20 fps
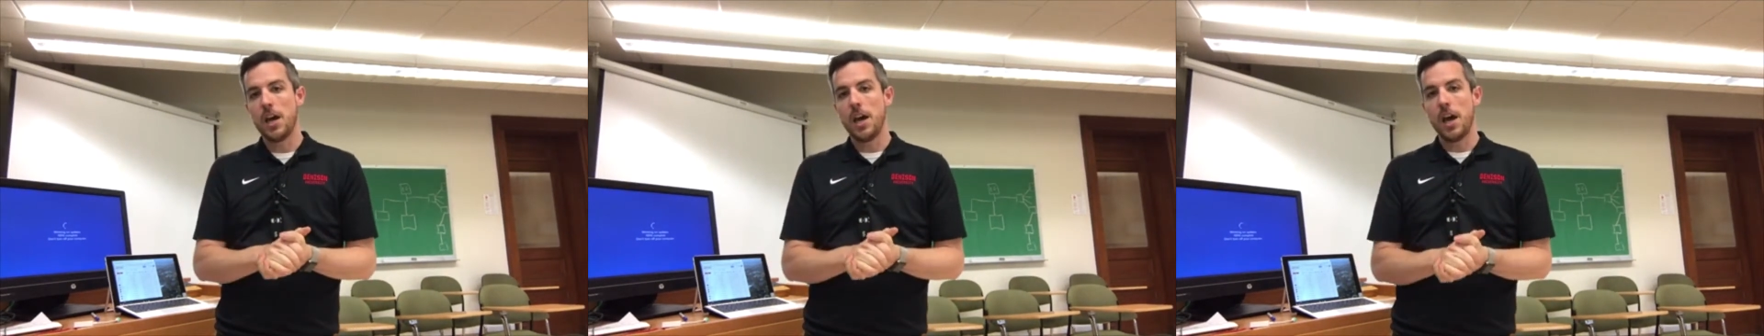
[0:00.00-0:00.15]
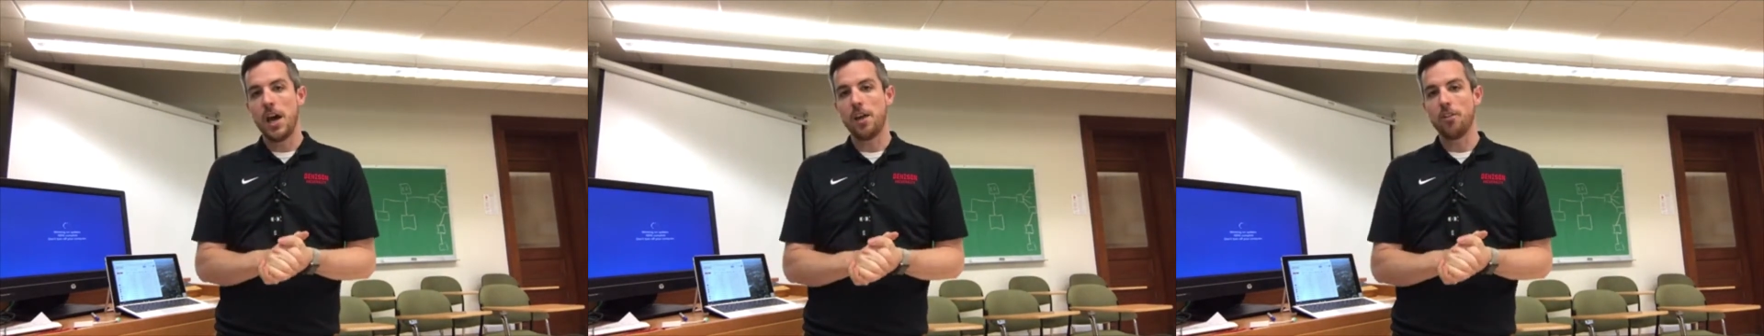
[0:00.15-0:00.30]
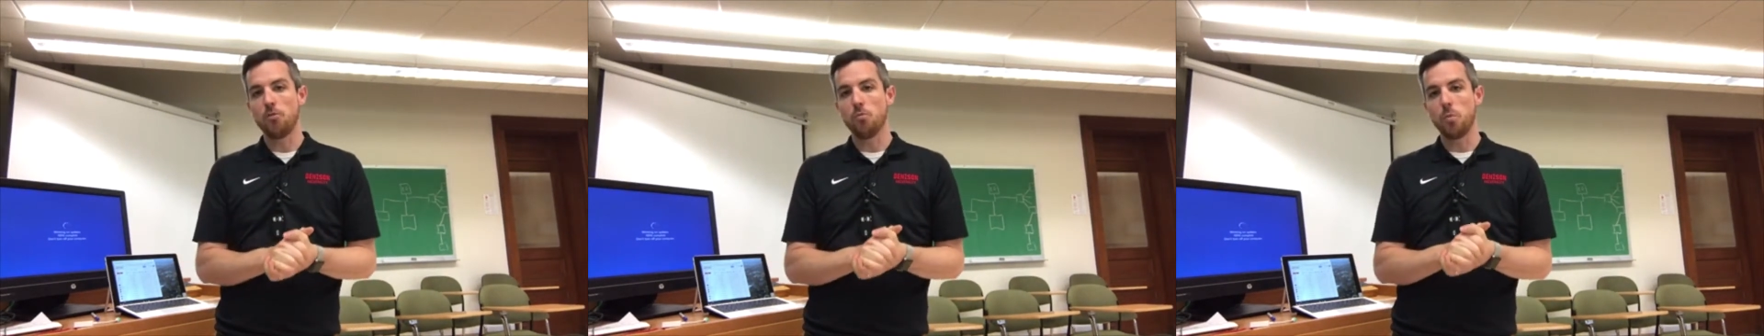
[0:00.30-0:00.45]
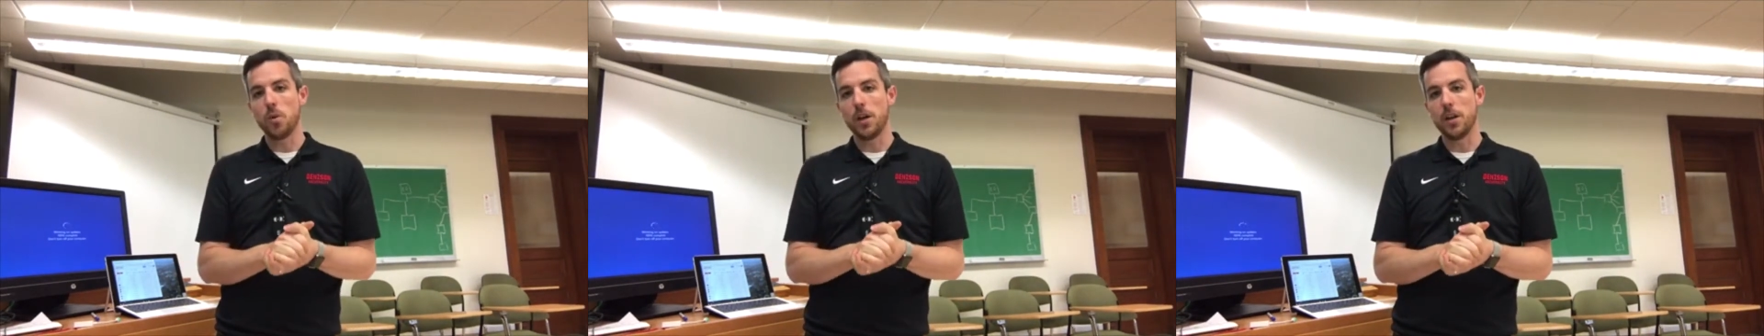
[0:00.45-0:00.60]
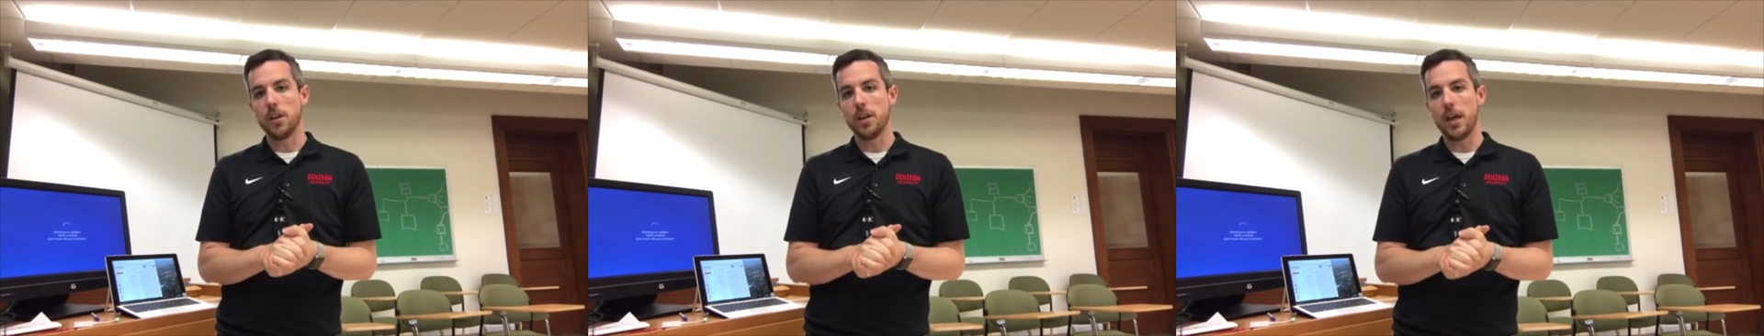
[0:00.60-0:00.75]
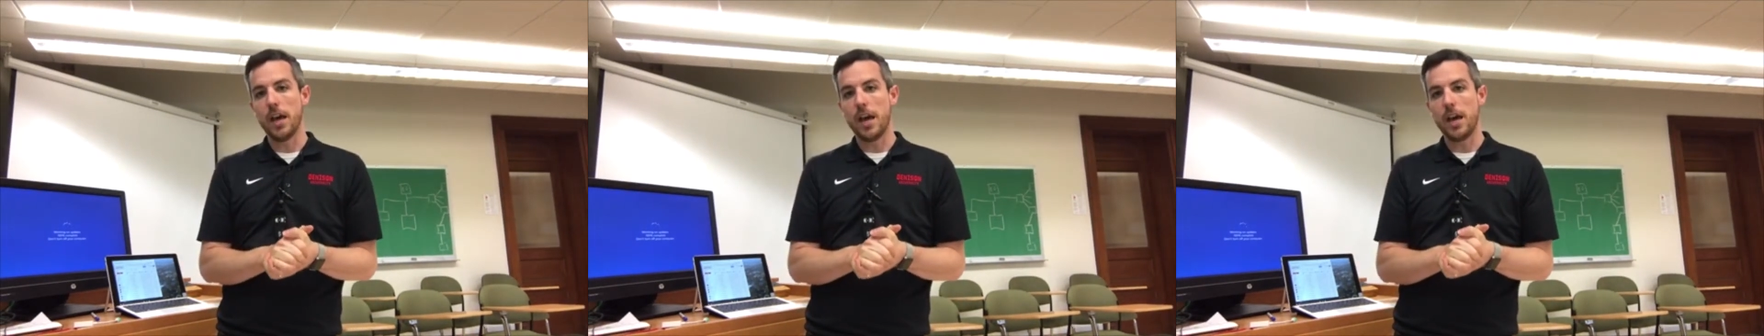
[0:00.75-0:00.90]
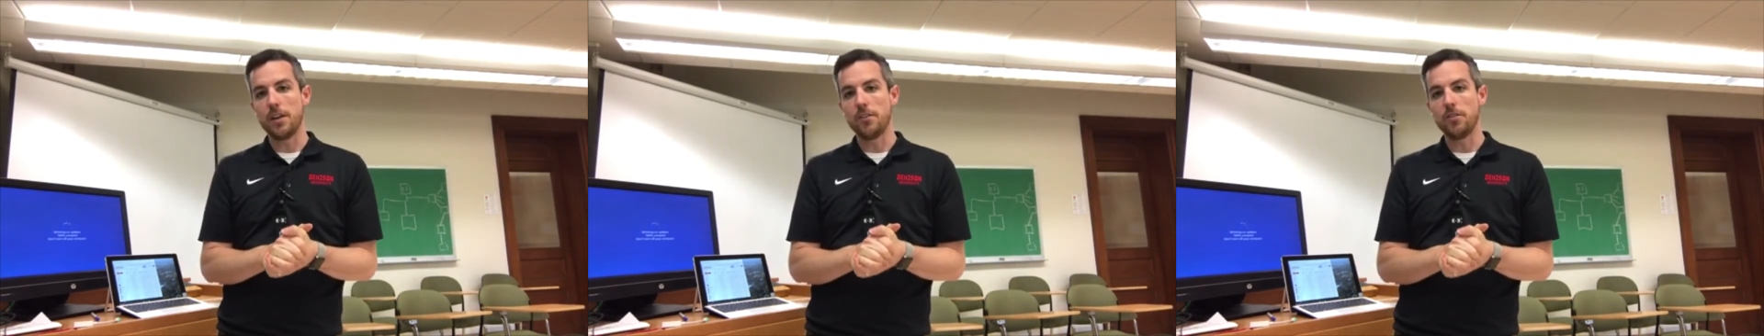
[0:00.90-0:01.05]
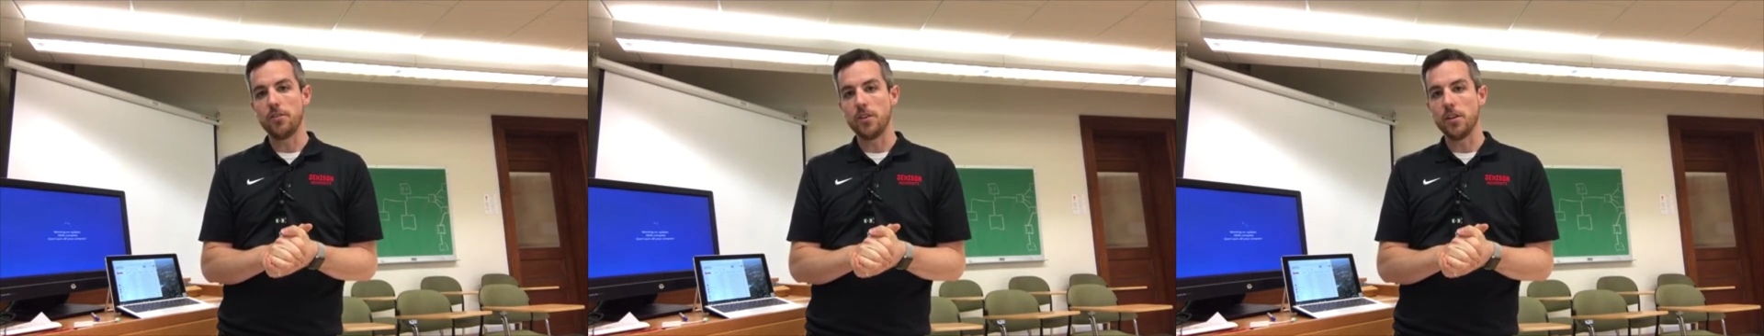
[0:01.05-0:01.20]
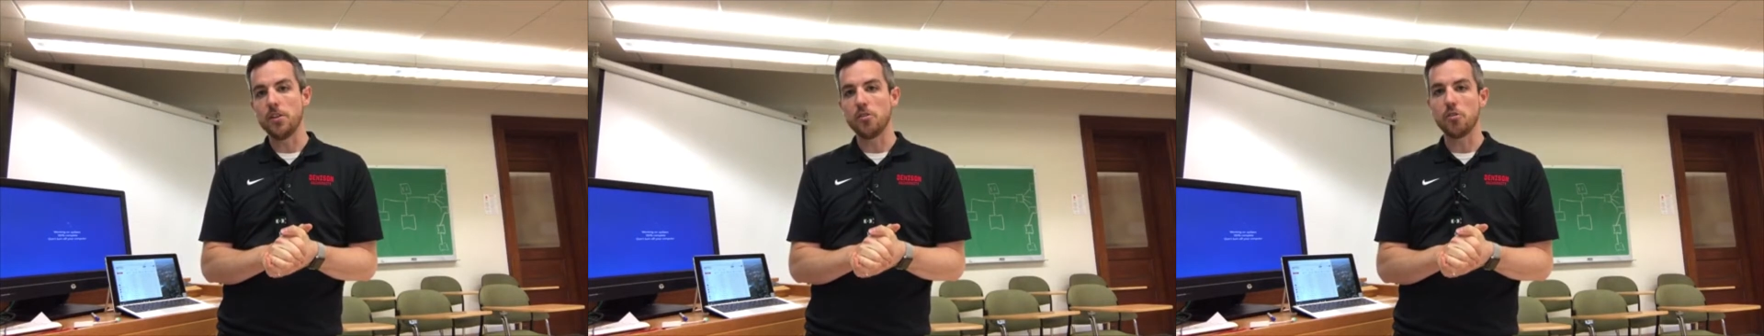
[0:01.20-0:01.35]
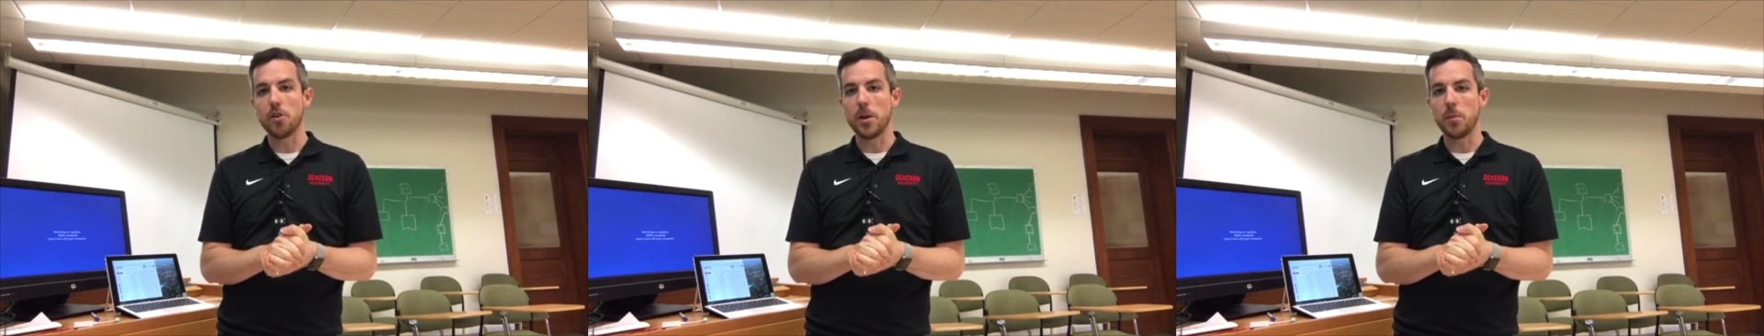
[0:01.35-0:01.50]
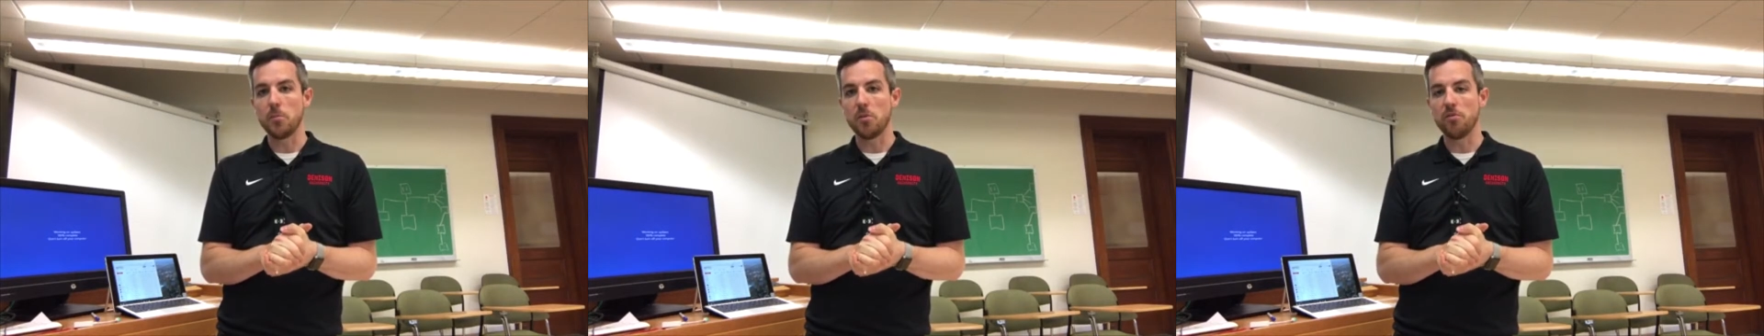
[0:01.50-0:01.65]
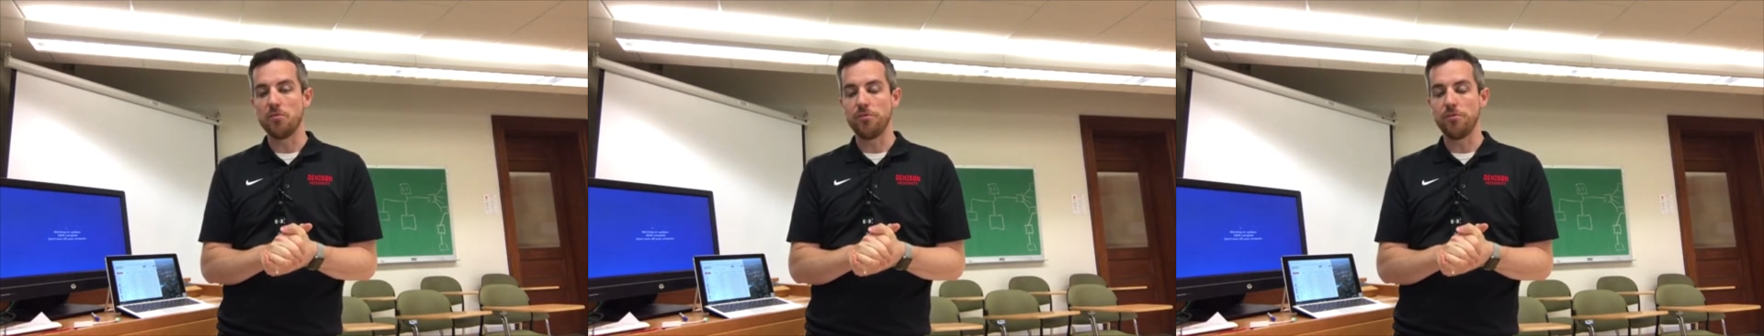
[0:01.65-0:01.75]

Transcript: as well as the Kramer